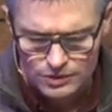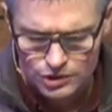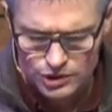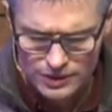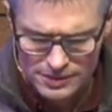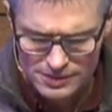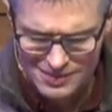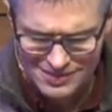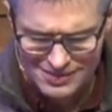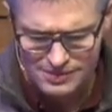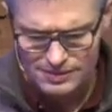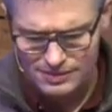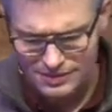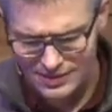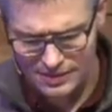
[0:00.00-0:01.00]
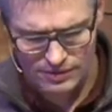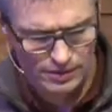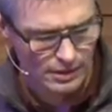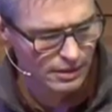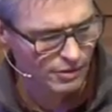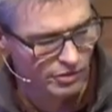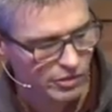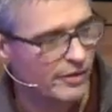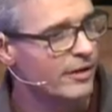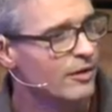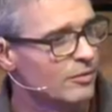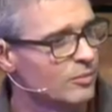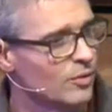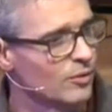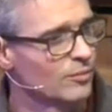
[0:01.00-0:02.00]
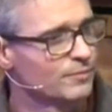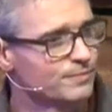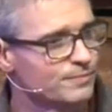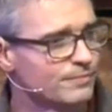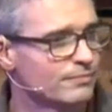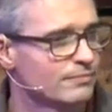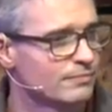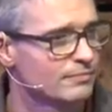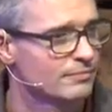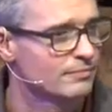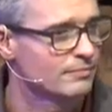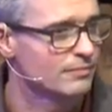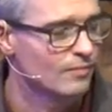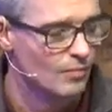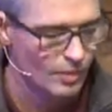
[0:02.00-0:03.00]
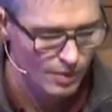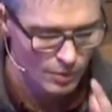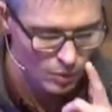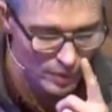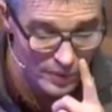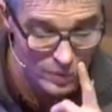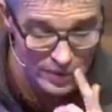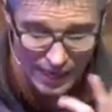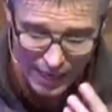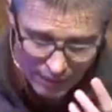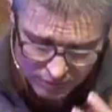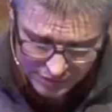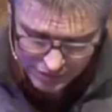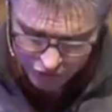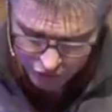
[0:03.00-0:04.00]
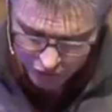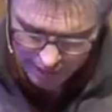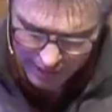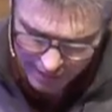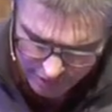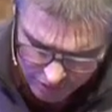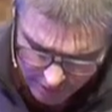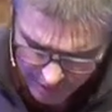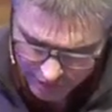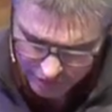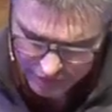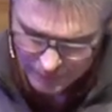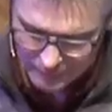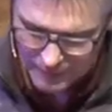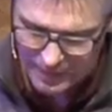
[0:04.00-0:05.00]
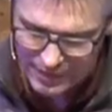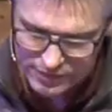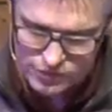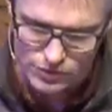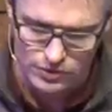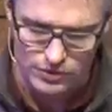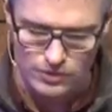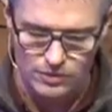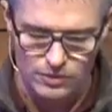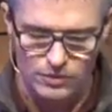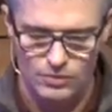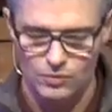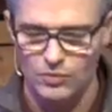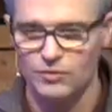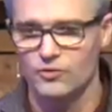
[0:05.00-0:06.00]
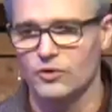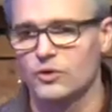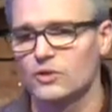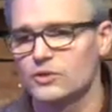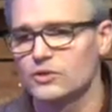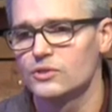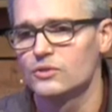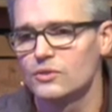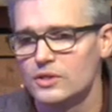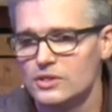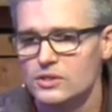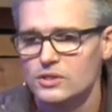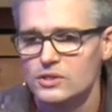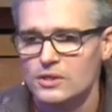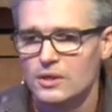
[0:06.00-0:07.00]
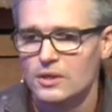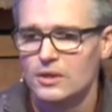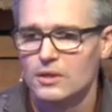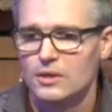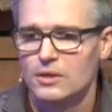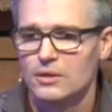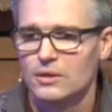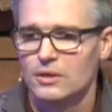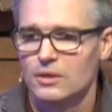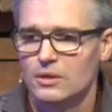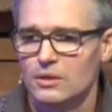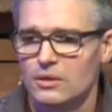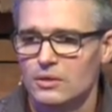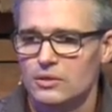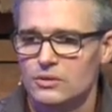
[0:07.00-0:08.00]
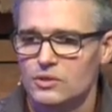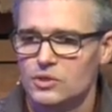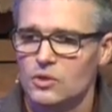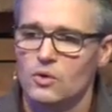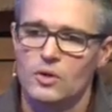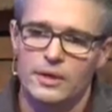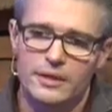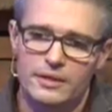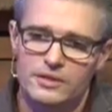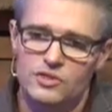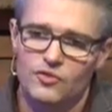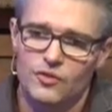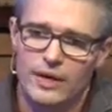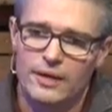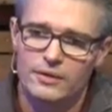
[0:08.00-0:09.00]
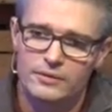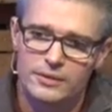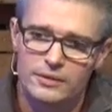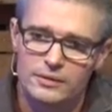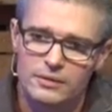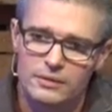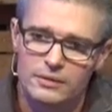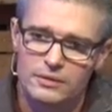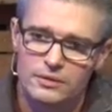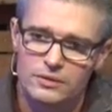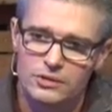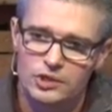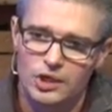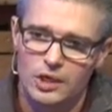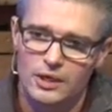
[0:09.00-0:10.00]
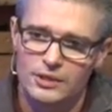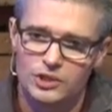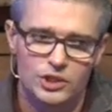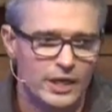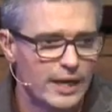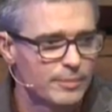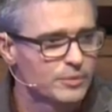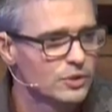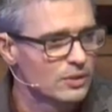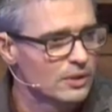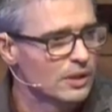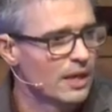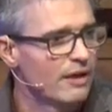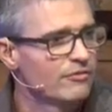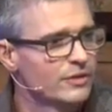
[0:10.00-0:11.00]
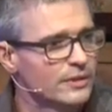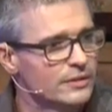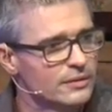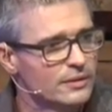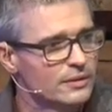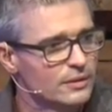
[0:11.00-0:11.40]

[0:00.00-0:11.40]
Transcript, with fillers: Jesus did the unthinkable. When, when I was a child, I heard a pastor refer to this story that's found in John chapter 11